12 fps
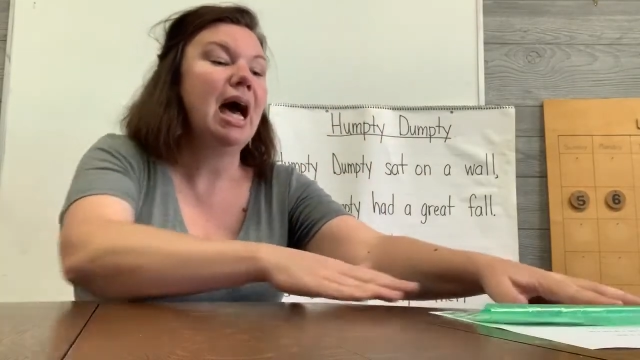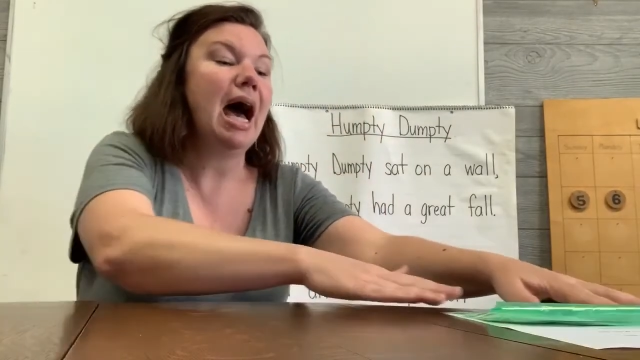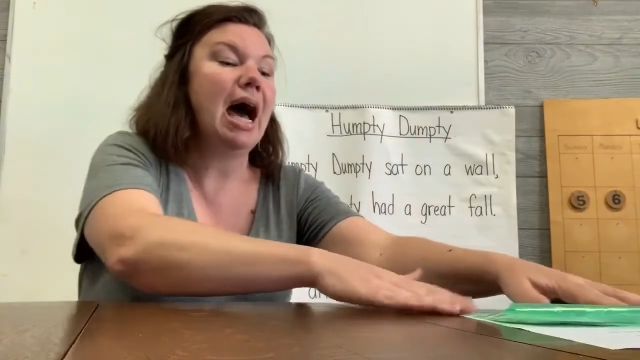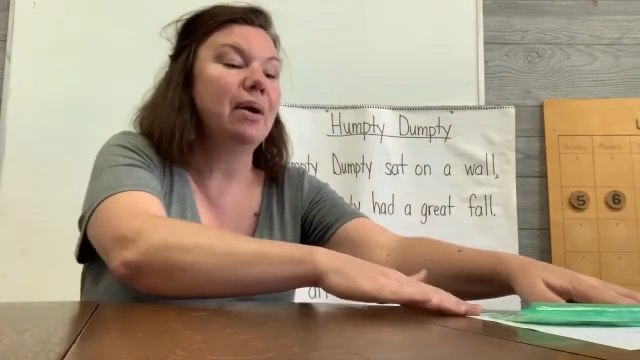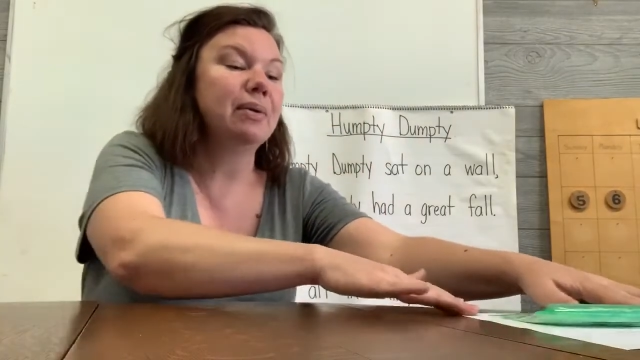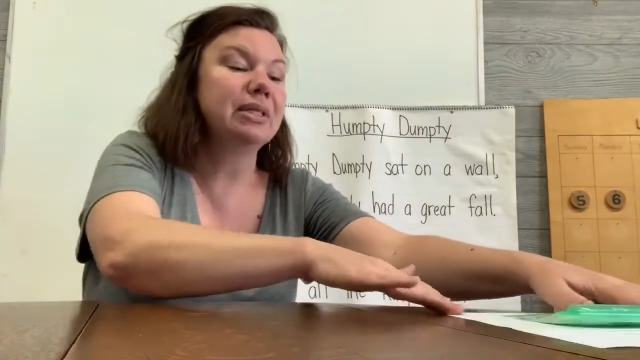
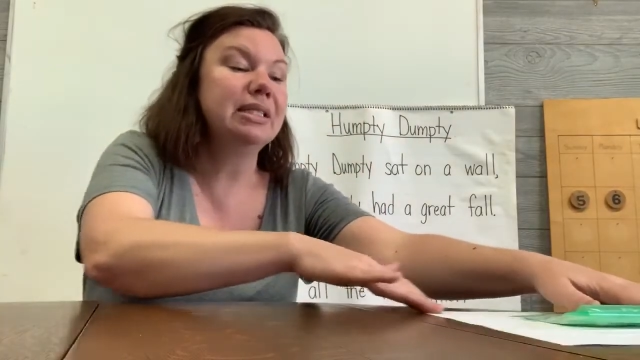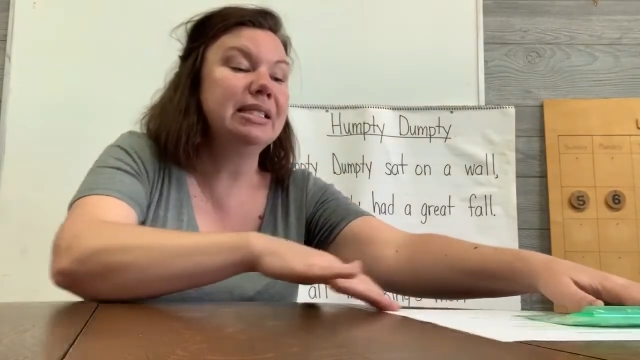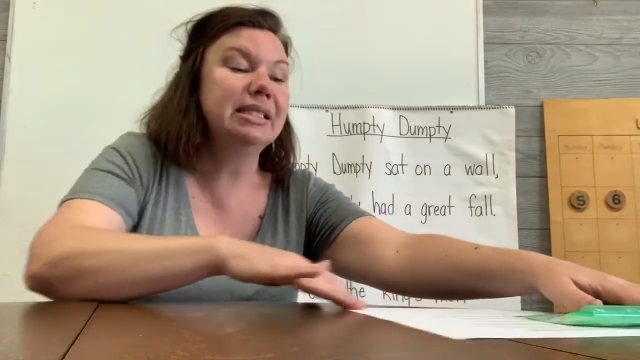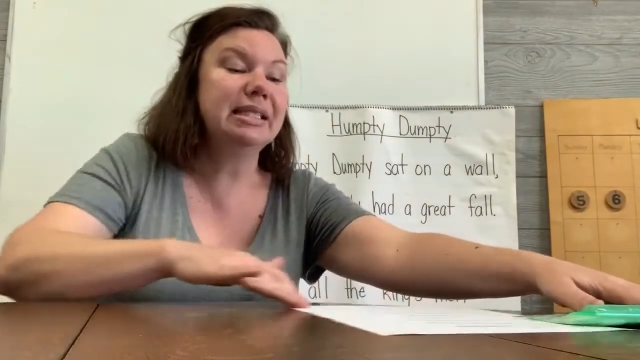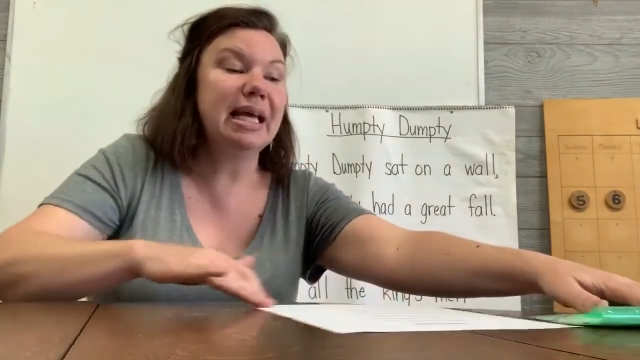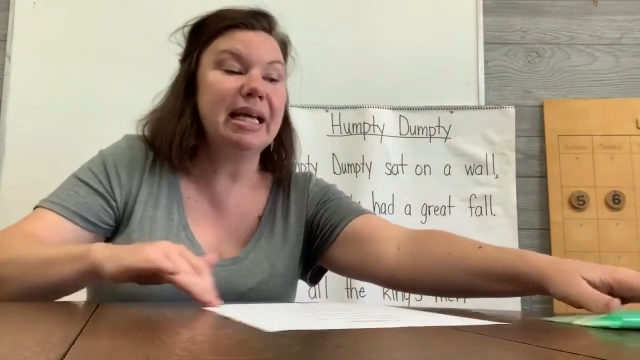Our
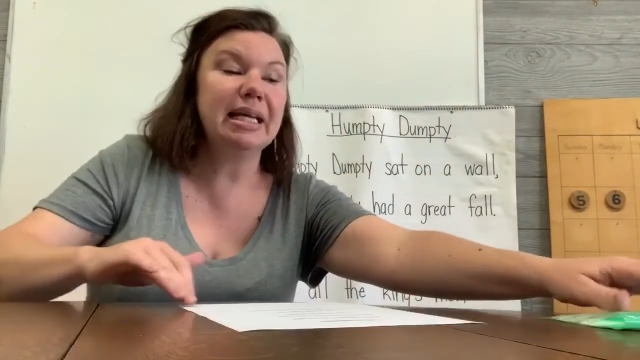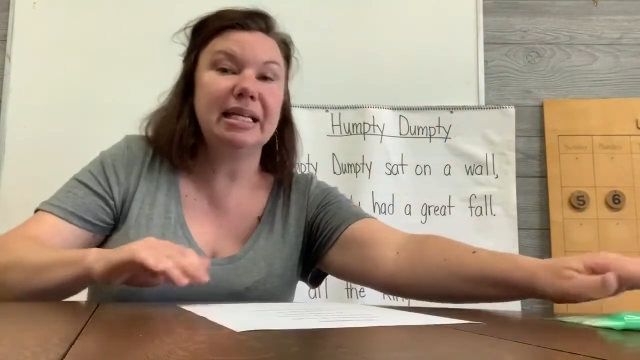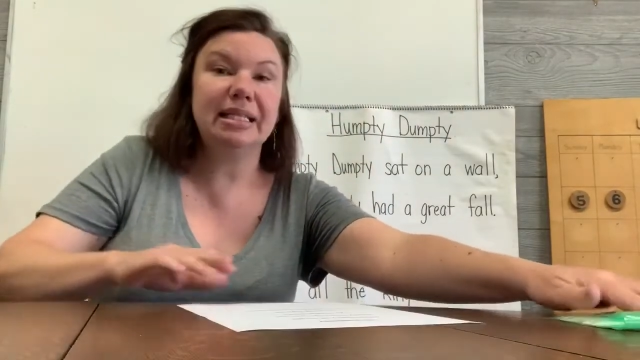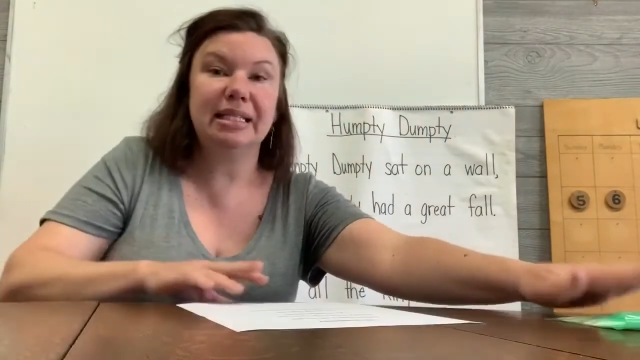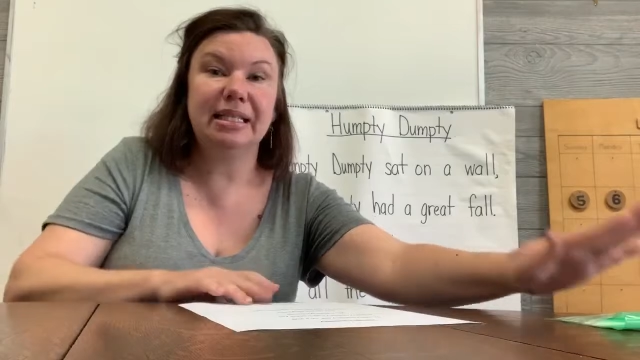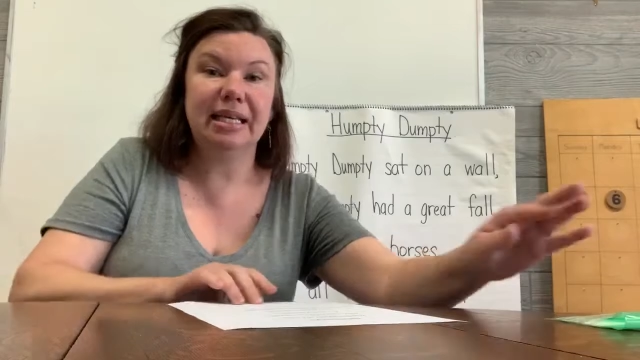second
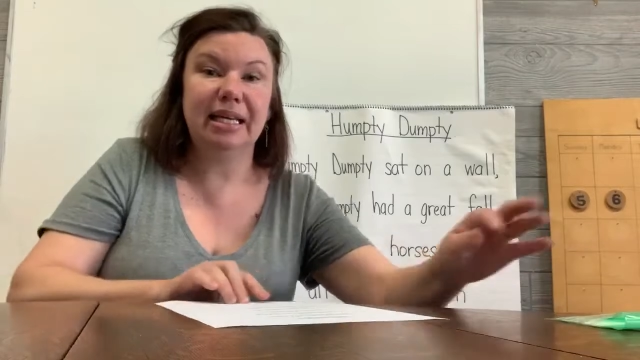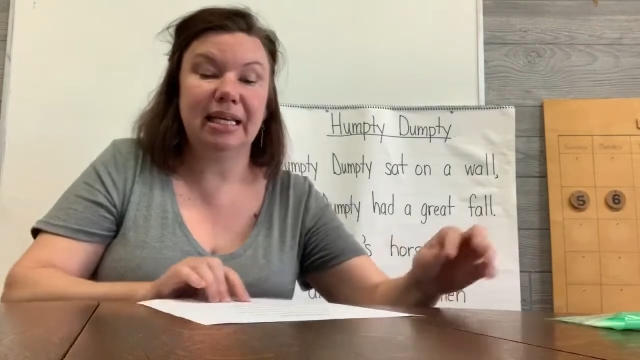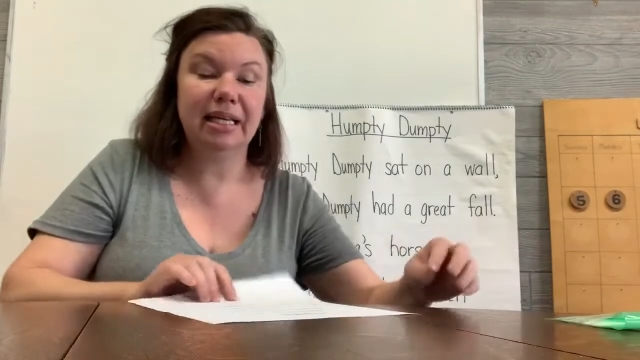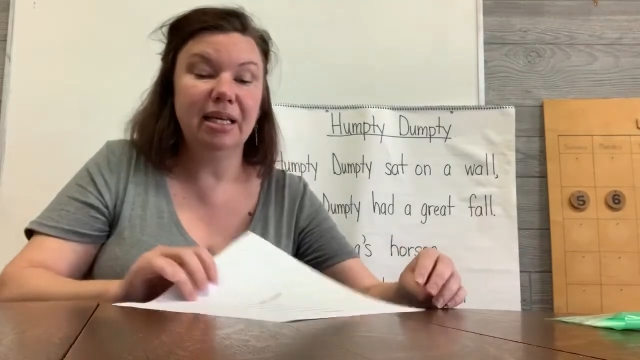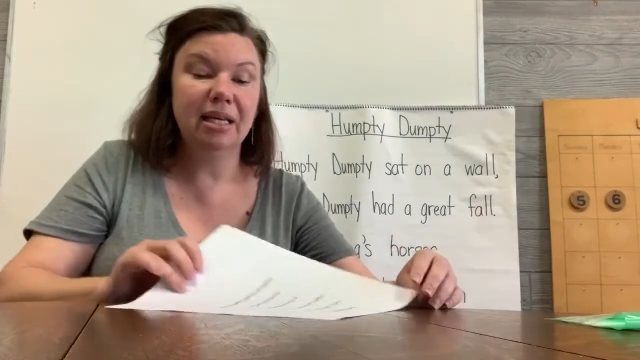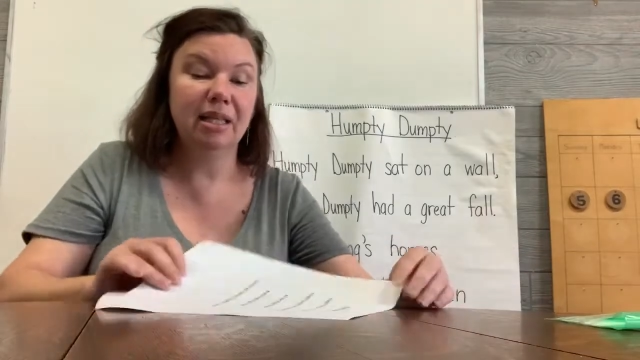thing
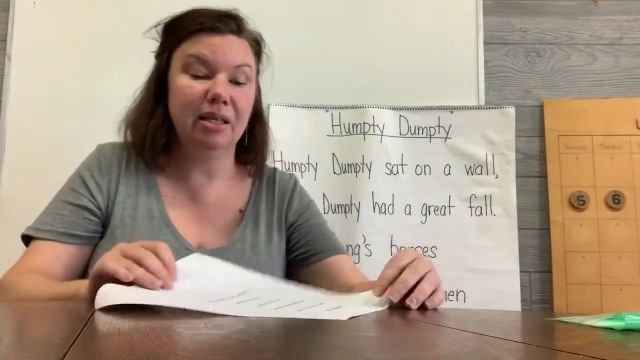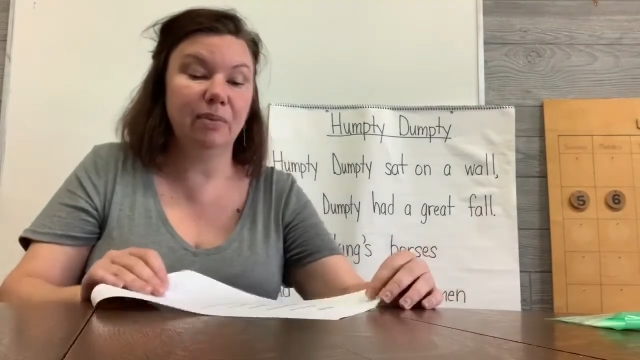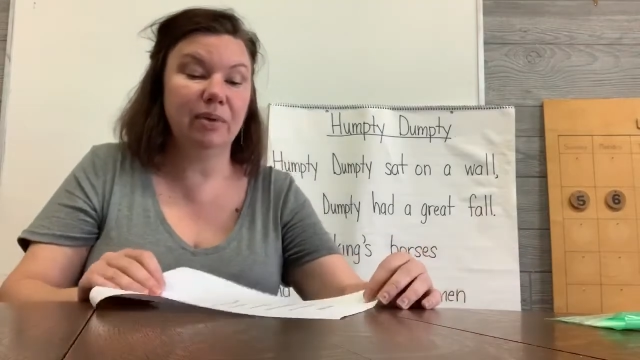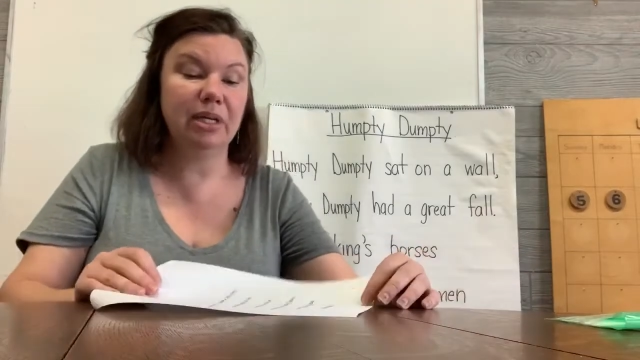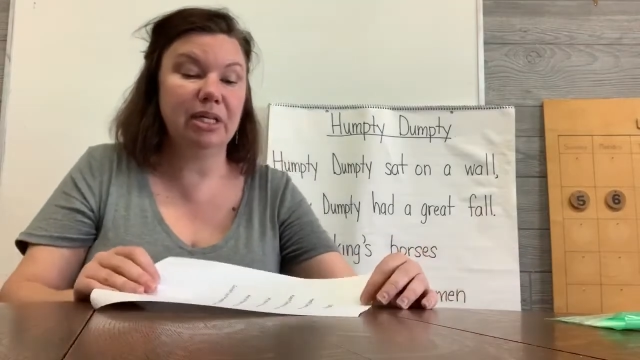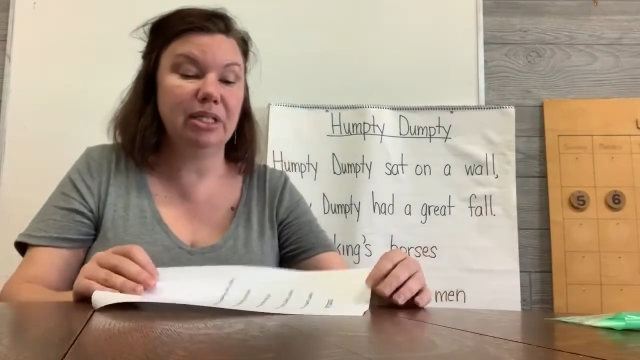that we're
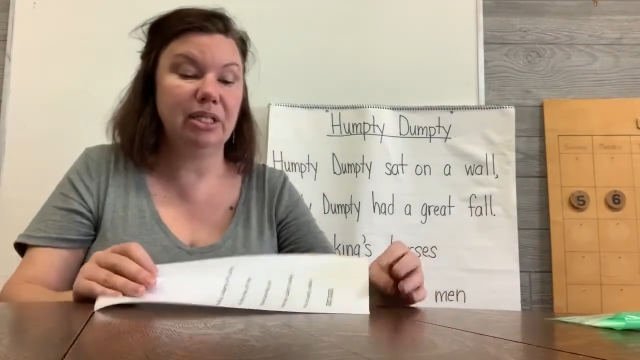going to